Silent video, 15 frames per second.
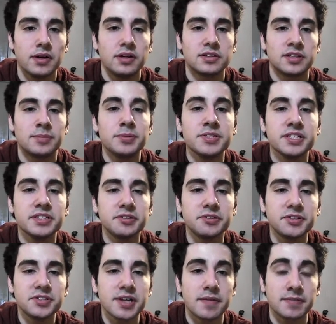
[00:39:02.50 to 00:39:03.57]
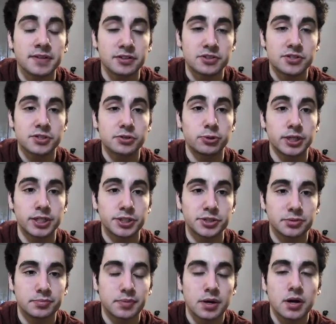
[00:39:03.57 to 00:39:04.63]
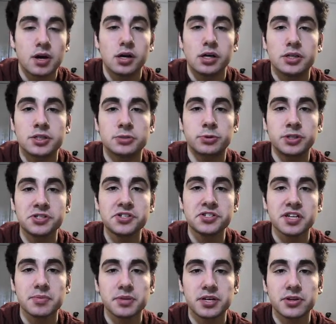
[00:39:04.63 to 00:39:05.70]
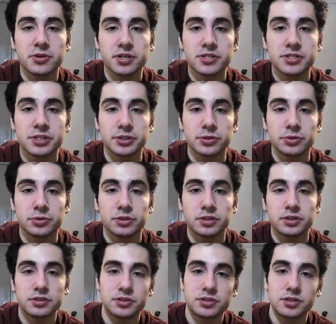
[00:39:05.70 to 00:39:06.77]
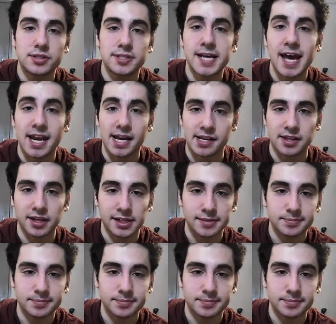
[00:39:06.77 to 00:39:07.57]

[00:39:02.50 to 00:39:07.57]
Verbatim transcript: Number 607, squish. A squish is something you can do to anything.